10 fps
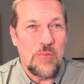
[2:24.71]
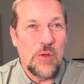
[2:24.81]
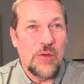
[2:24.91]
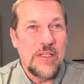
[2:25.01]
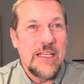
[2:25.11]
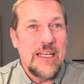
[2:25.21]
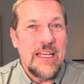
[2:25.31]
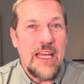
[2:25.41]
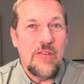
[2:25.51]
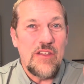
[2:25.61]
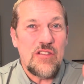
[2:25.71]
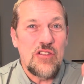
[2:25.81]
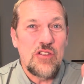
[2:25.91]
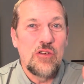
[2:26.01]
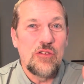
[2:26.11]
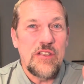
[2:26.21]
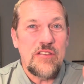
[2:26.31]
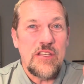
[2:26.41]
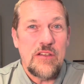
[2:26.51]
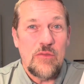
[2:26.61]
But if it's as good
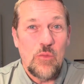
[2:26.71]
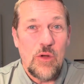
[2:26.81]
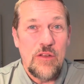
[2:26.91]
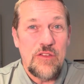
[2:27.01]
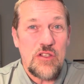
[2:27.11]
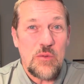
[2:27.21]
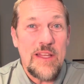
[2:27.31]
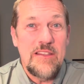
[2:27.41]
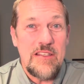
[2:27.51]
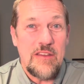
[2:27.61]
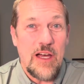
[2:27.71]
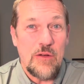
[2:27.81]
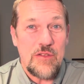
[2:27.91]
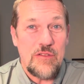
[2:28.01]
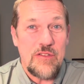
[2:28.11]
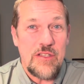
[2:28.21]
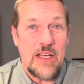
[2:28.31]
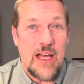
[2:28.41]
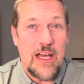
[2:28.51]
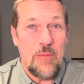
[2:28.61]
as one of the 20,000,
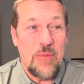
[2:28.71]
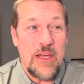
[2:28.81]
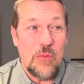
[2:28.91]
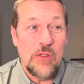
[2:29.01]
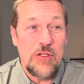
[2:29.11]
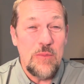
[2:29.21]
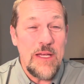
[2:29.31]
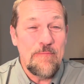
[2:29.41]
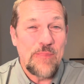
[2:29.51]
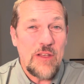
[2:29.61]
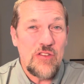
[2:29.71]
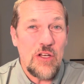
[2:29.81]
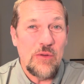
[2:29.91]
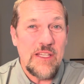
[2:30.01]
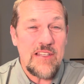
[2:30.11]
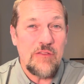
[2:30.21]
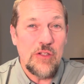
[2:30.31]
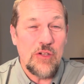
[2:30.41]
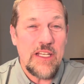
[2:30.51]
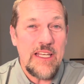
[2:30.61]
it will do me. So let's have a
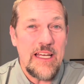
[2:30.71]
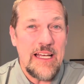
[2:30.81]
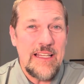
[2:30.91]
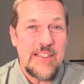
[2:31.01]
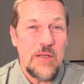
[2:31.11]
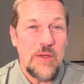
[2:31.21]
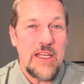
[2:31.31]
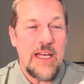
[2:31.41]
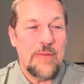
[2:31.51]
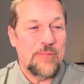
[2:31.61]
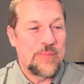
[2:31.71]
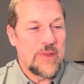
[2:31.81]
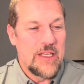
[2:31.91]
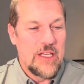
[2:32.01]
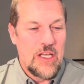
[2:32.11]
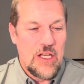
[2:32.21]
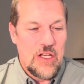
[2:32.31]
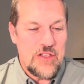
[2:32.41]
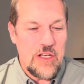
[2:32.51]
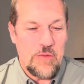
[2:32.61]
look at it and see what you get.
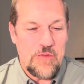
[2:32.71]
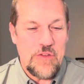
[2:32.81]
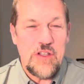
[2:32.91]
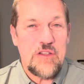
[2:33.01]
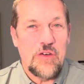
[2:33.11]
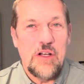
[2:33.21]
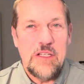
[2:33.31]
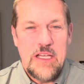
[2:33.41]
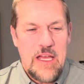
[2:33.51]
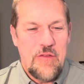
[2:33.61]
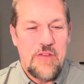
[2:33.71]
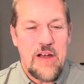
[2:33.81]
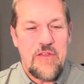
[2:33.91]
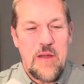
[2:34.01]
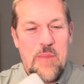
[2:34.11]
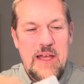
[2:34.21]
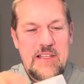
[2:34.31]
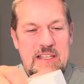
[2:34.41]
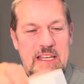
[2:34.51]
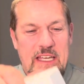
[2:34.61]
So first of all, very
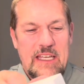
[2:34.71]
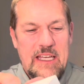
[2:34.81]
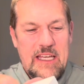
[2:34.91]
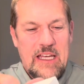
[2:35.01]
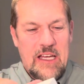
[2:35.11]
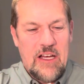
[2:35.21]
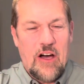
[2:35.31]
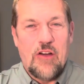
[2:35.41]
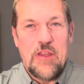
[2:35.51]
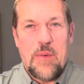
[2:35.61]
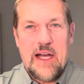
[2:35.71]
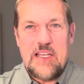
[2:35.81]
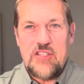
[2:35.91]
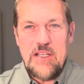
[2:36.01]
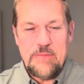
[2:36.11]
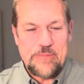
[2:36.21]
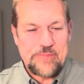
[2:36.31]
basic on the packaging.